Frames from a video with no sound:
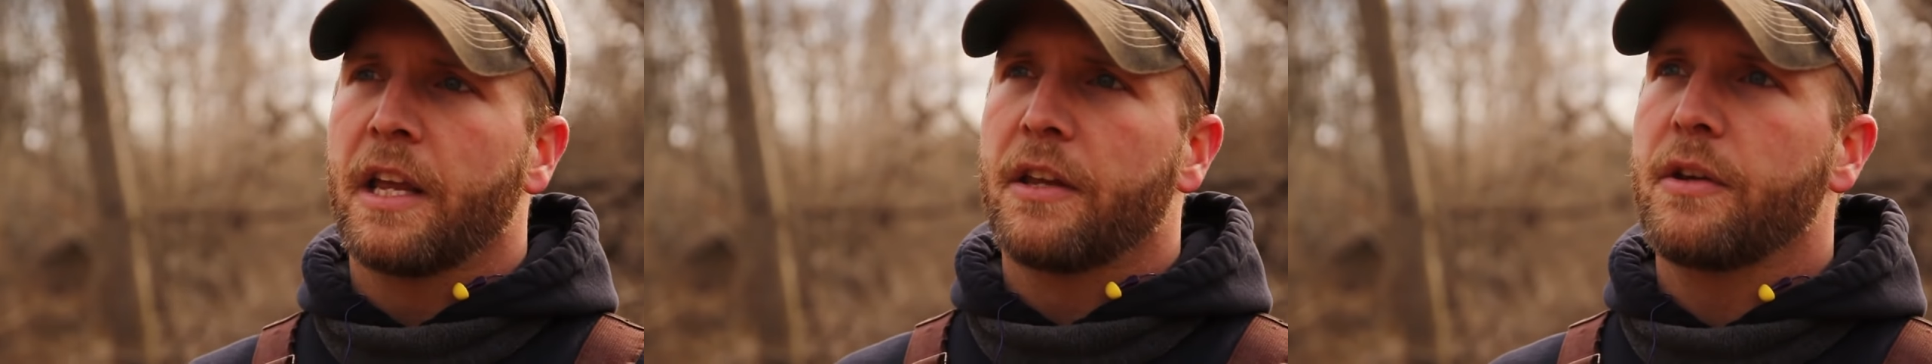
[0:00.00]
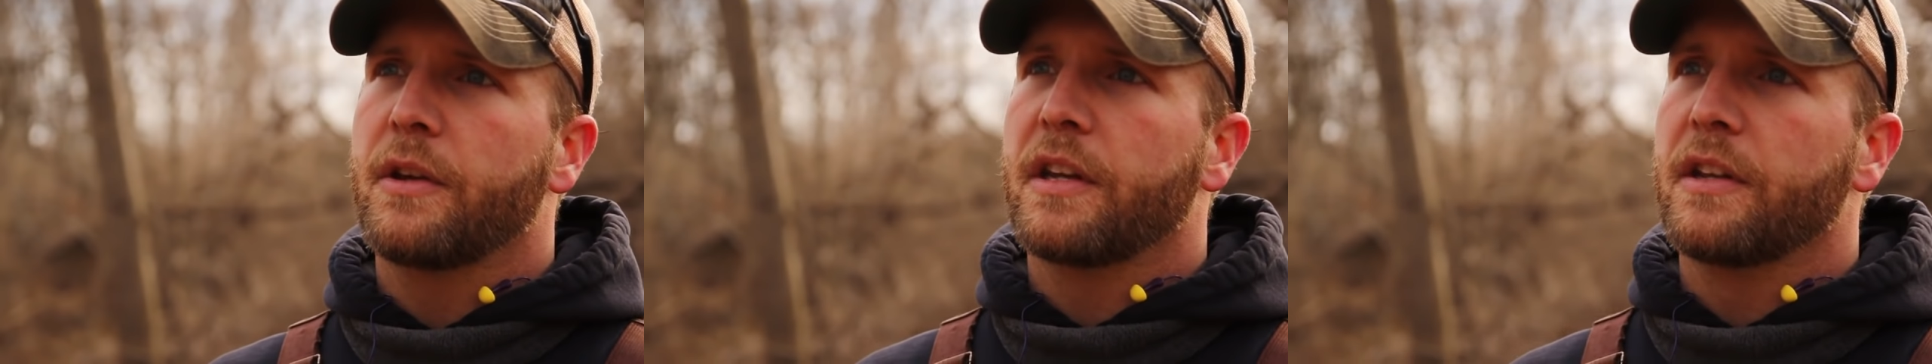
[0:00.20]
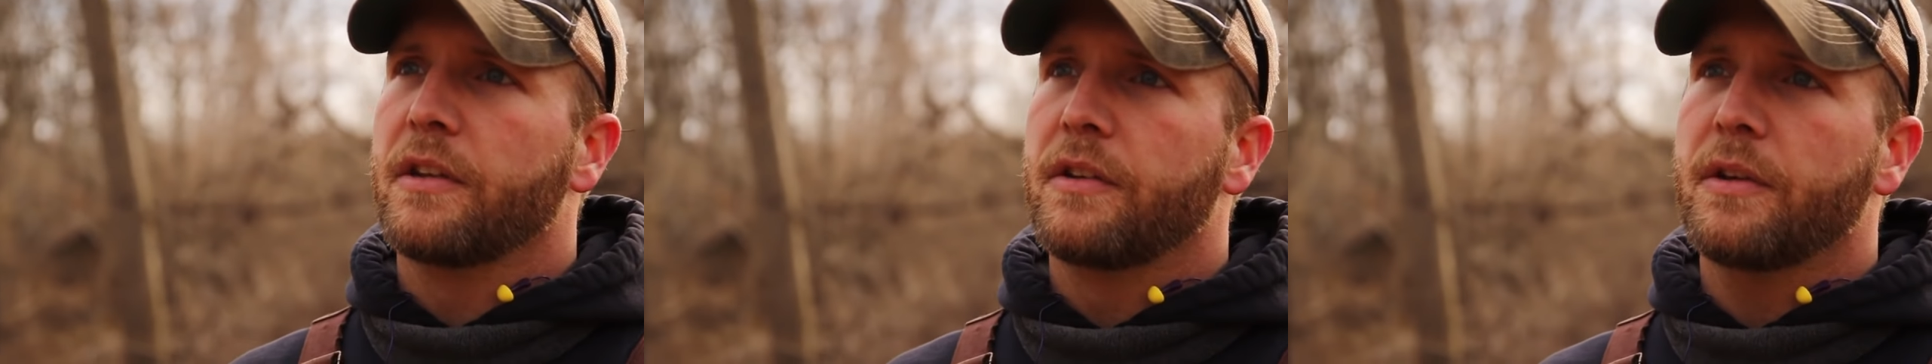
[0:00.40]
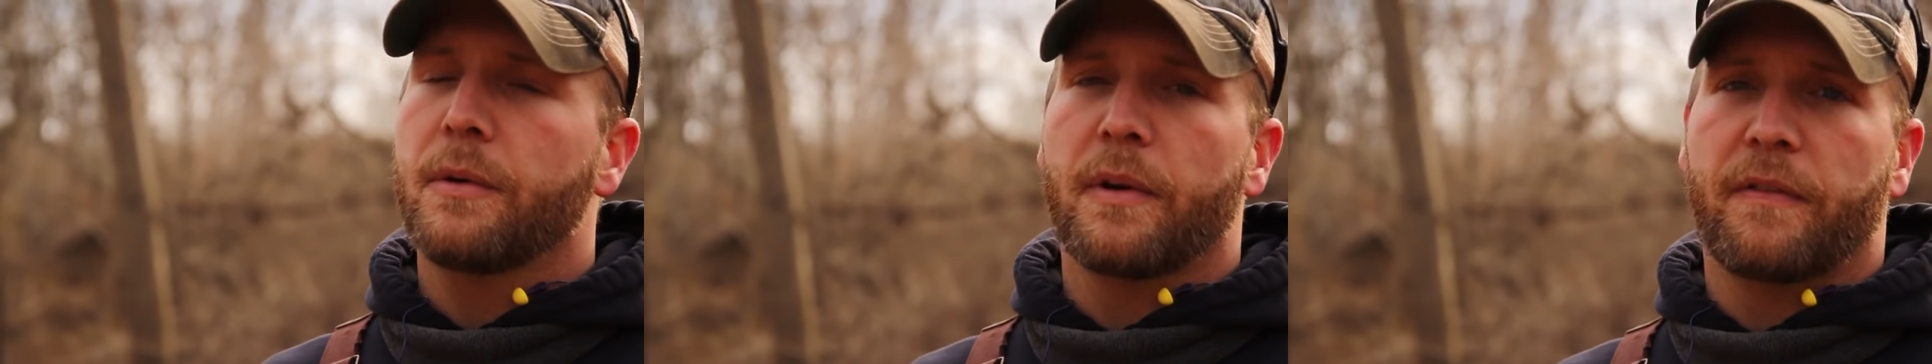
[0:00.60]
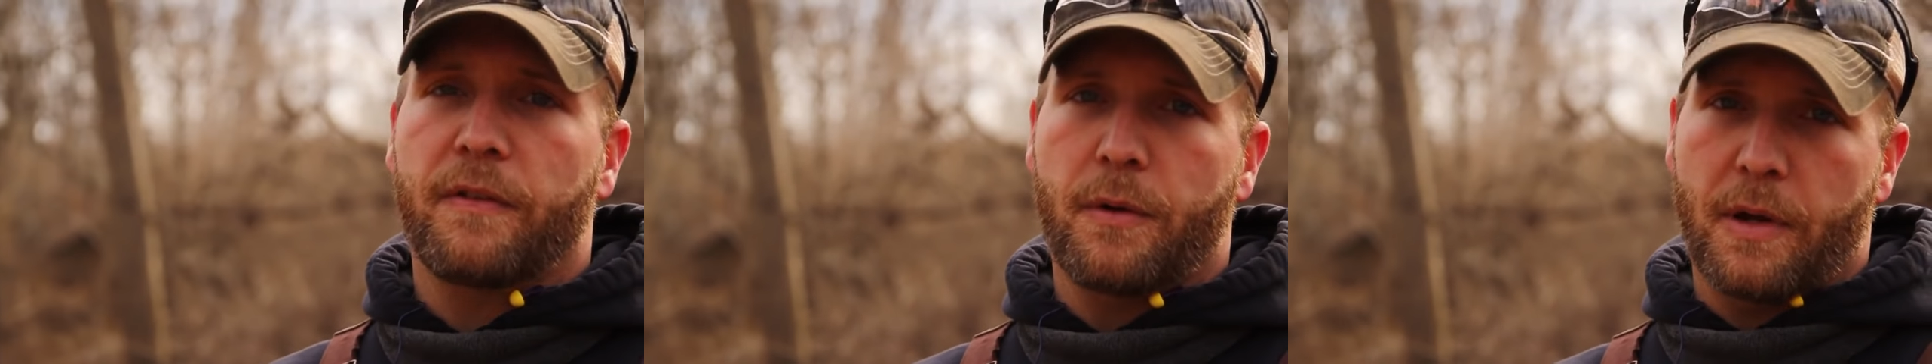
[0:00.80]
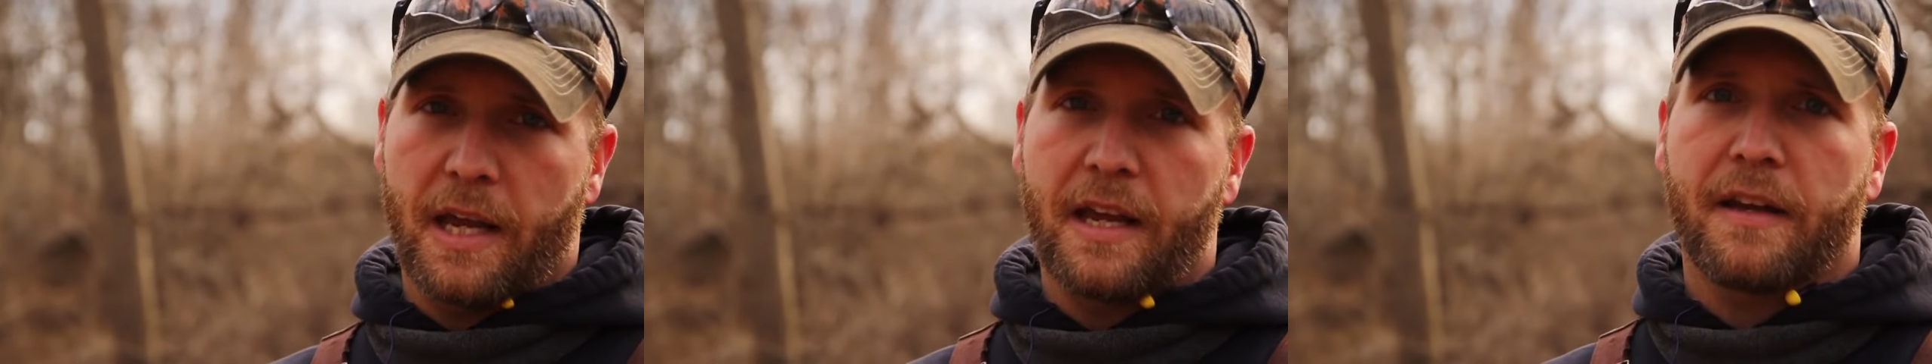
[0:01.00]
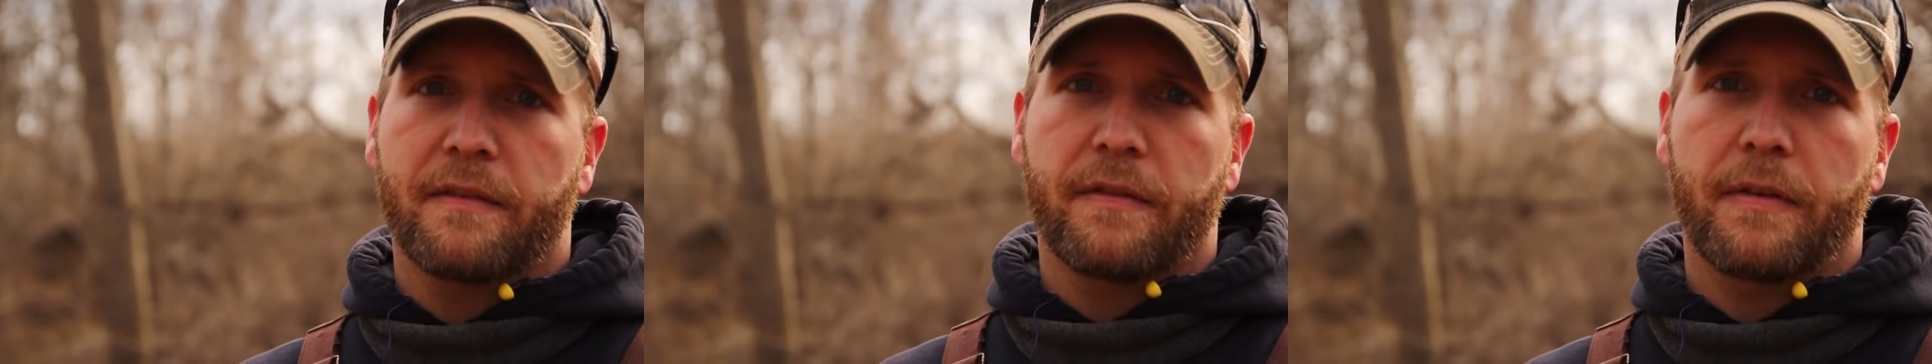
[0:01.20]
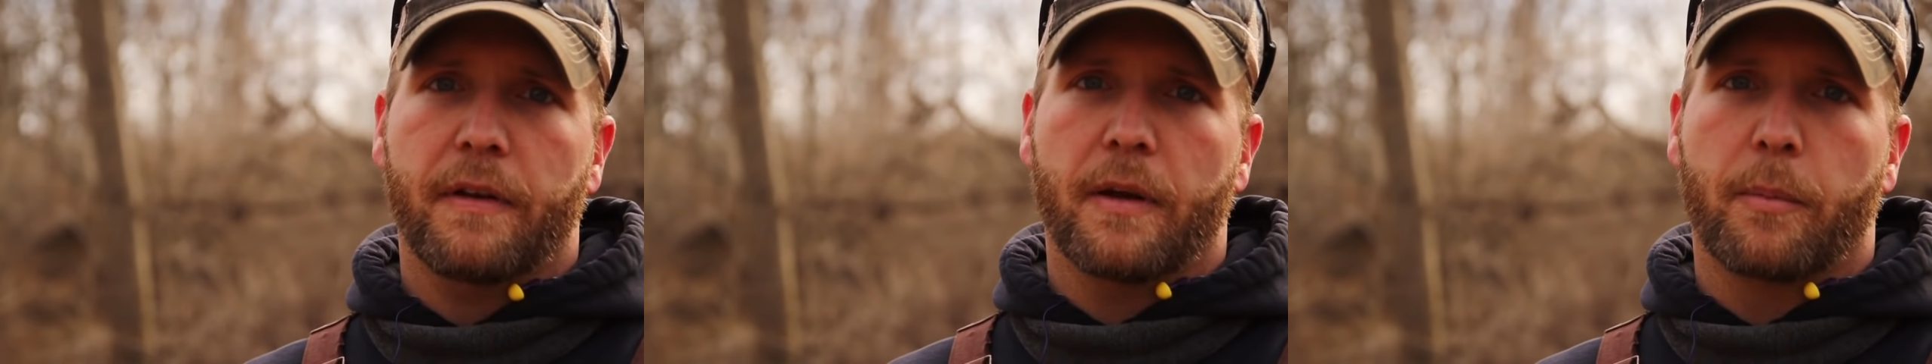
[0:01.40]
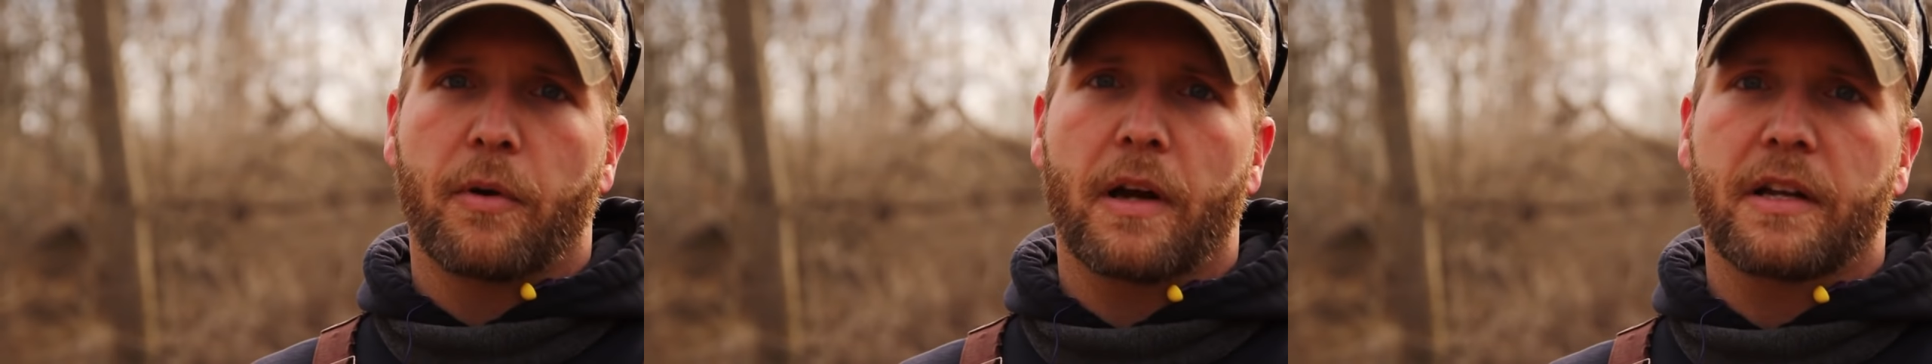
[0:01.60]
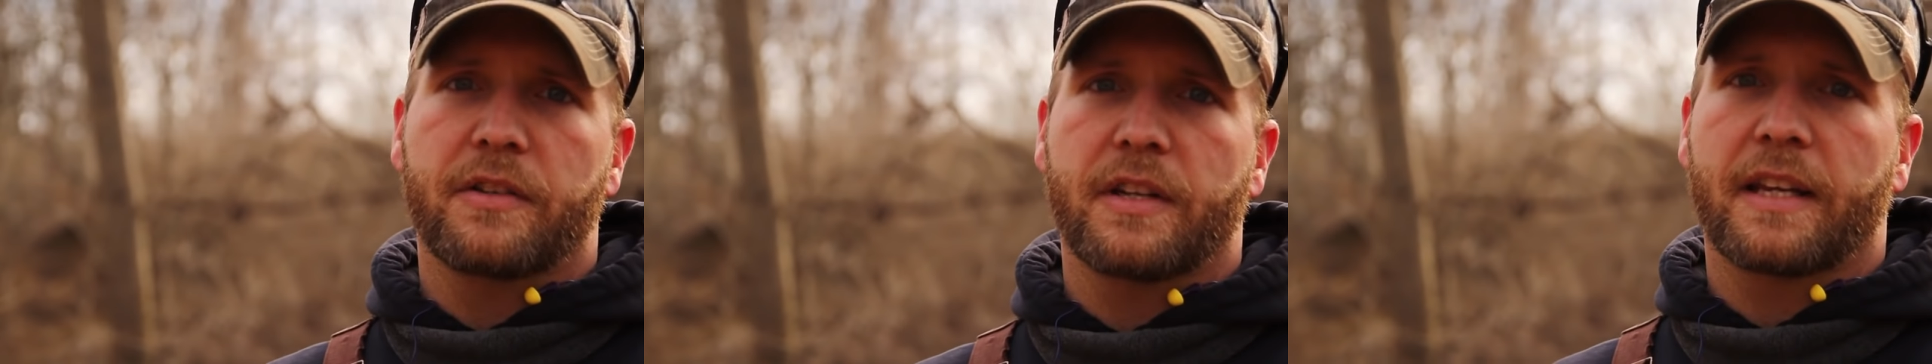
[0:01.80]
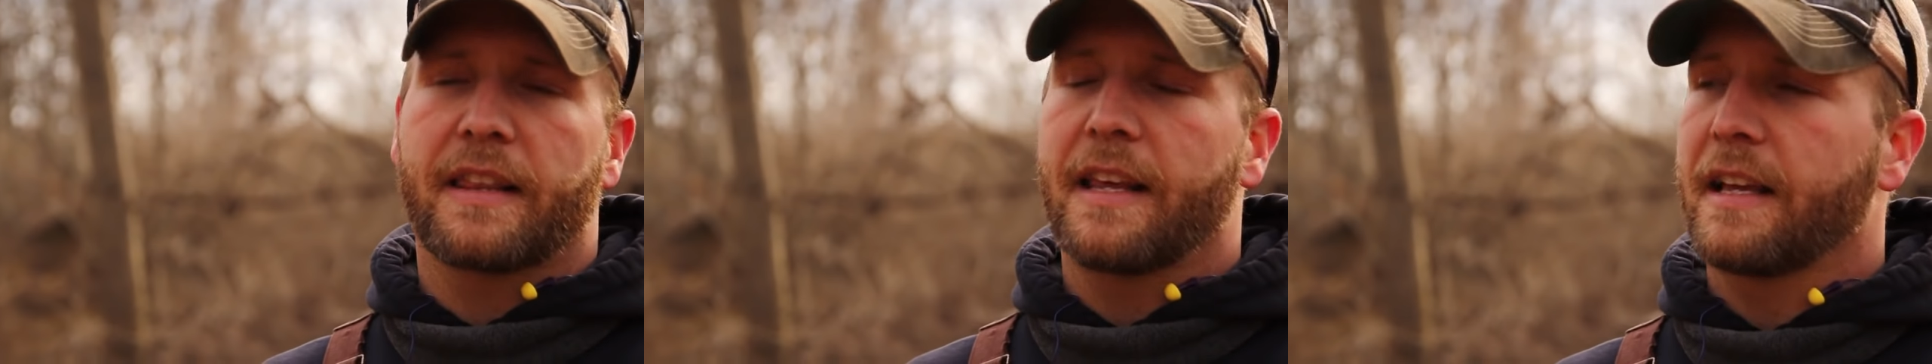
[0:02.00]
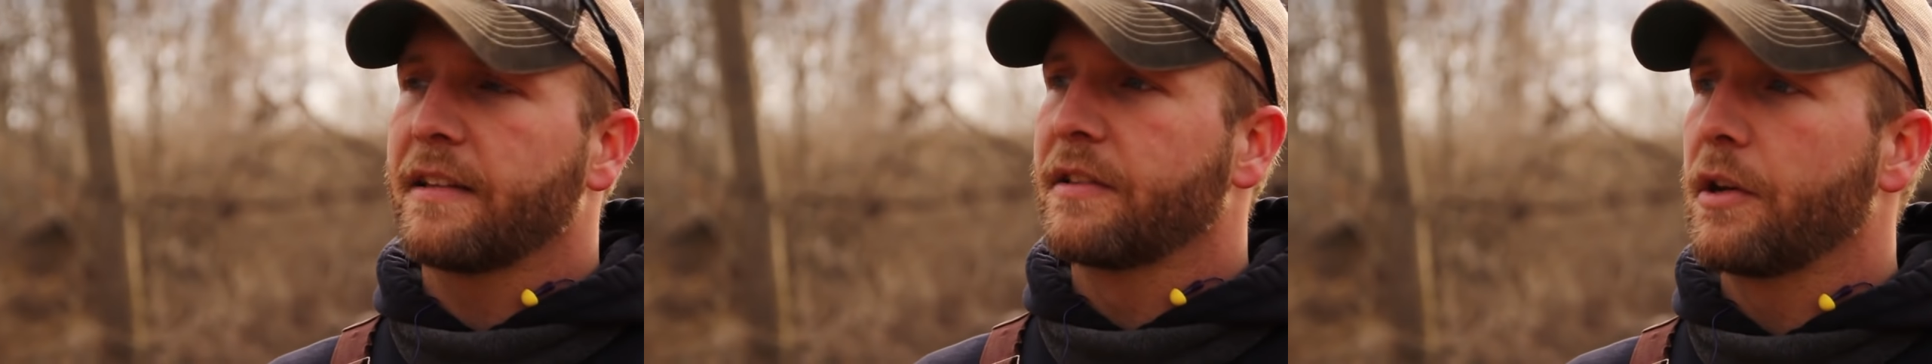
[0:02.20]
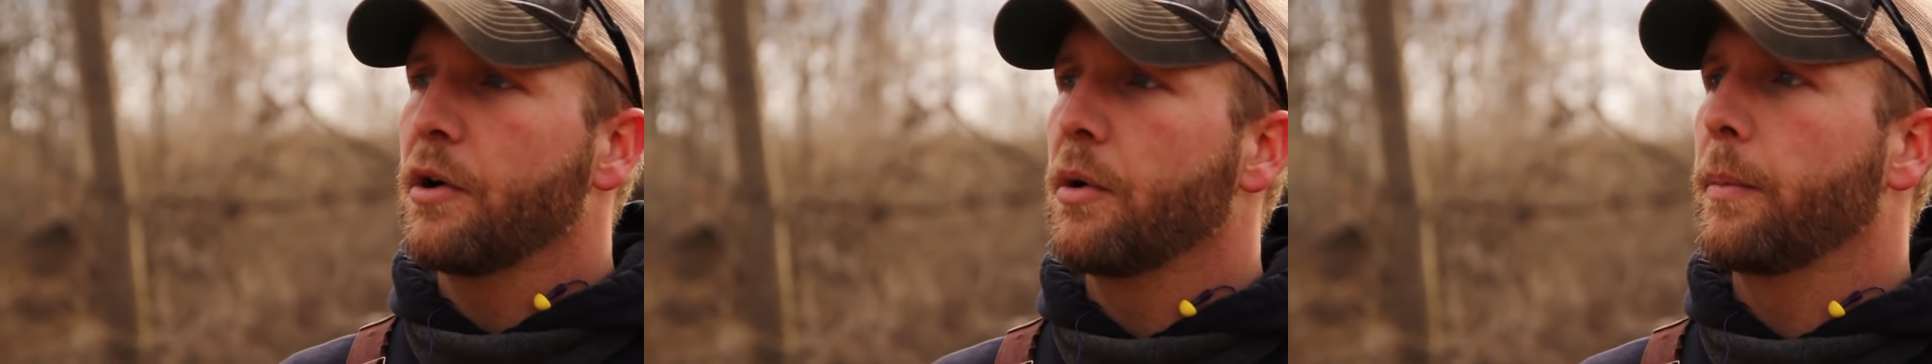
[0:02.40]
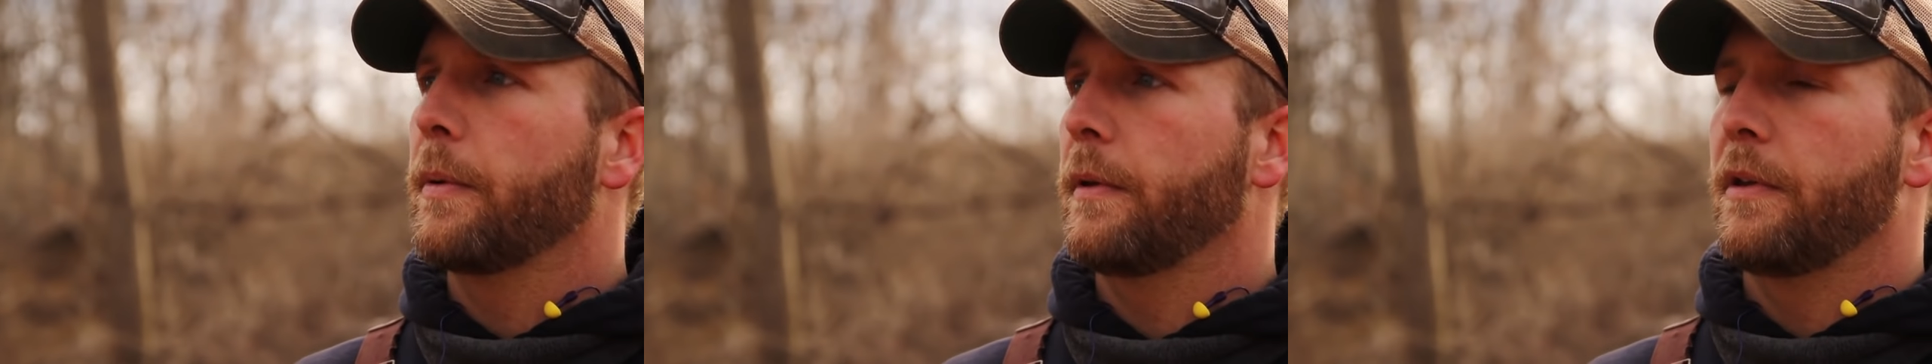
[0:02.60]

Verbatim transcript: You can do, if you have a project that scope,